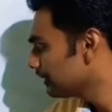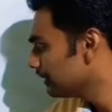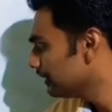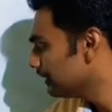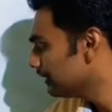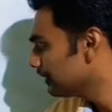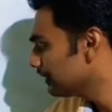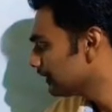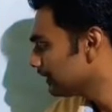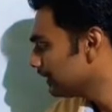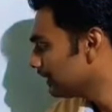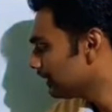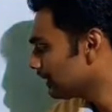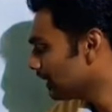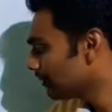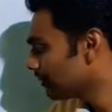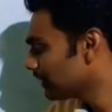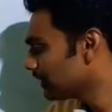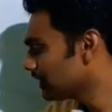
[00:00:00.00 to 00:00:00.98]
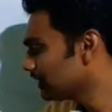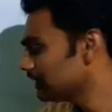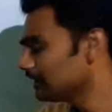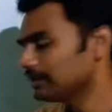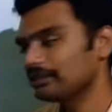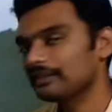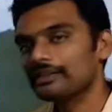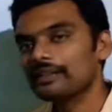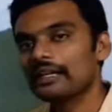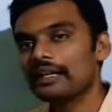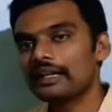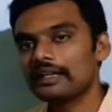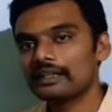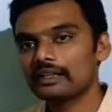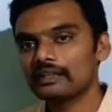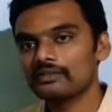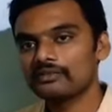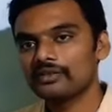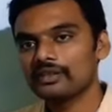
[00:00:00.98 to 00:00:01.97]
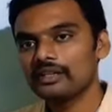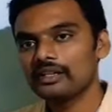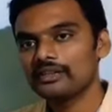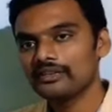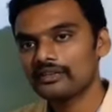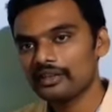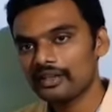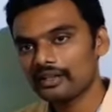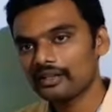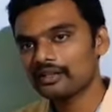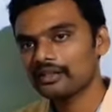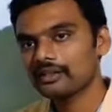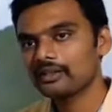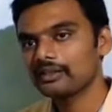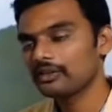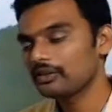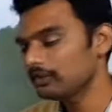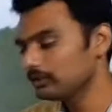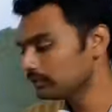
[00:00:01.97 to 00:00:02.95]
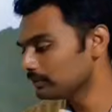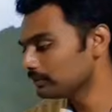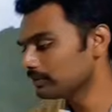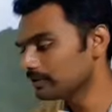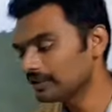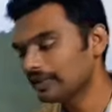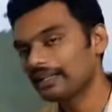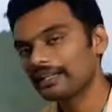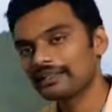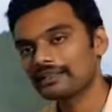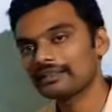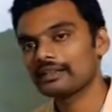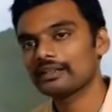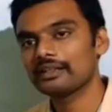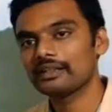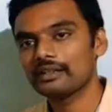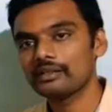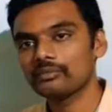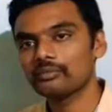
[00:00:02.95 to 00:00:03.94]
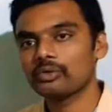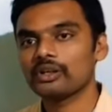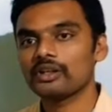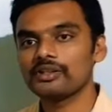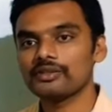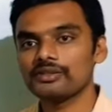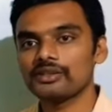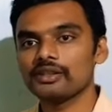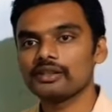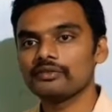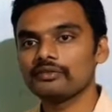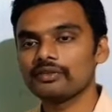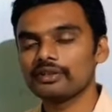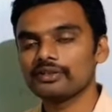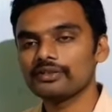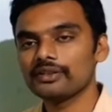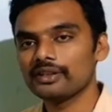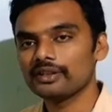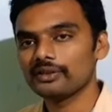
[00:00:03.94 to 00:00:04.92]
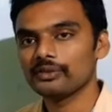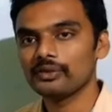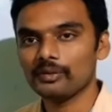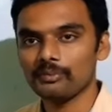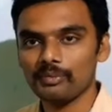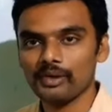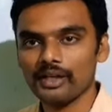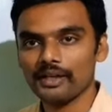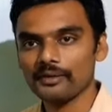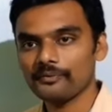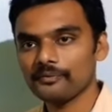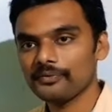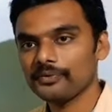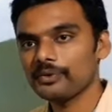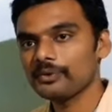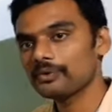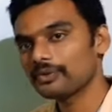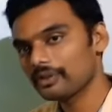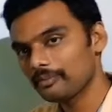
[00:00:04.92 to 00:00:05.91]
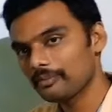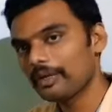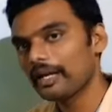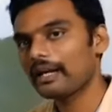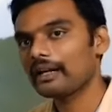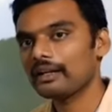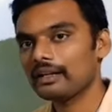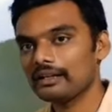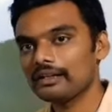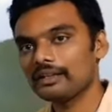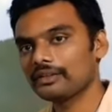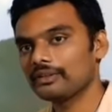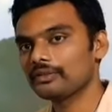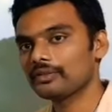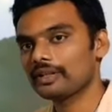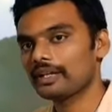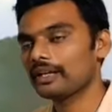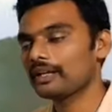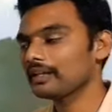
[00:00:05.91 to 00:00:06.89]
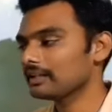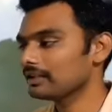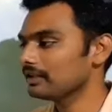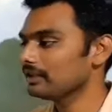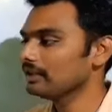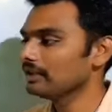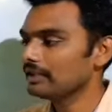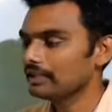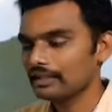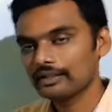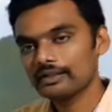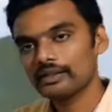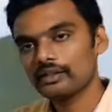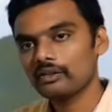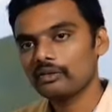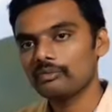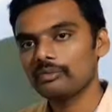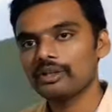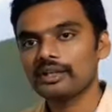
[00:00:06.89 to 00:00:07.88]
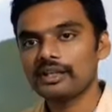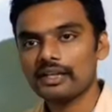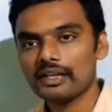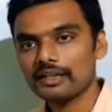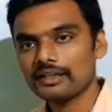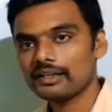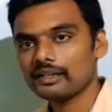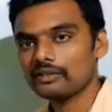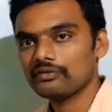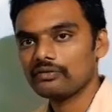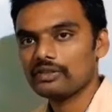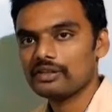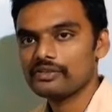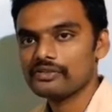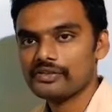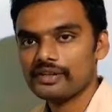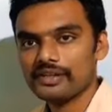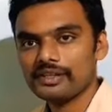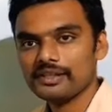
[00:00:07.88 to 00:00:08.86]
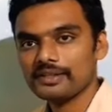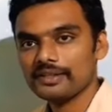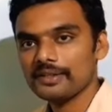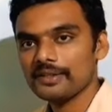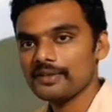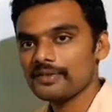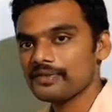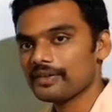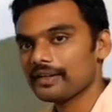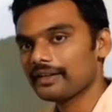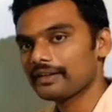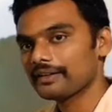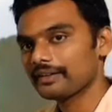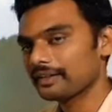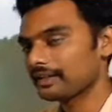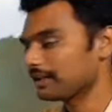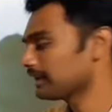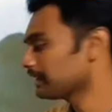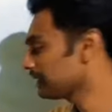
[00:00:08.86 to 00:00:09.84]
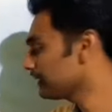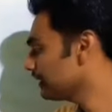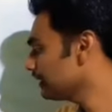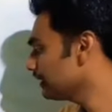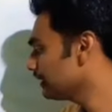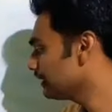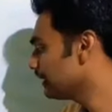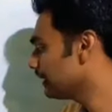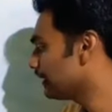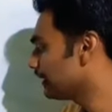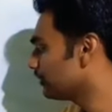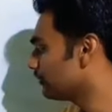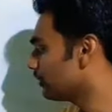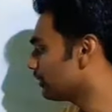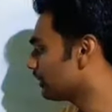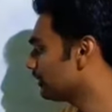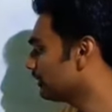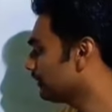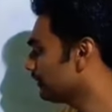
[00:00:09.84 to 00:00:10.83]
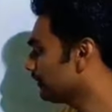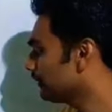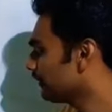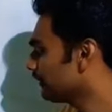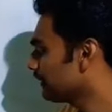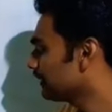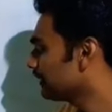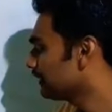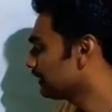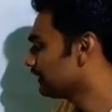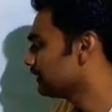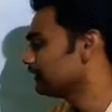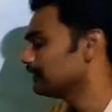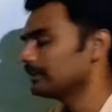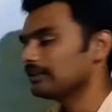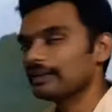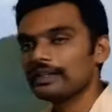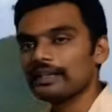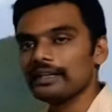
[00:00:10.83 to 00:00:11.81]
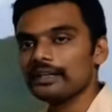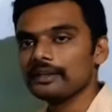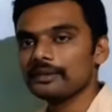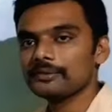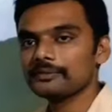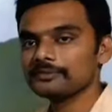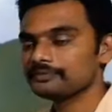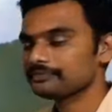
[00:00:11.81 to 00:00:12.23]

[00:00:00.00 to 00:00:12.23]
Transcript: This E, capital E, is the electric field set due to the external potential difference that you apply. Due to the battery that you connect, there will be an electric field set inside the conductor. That is what is this E.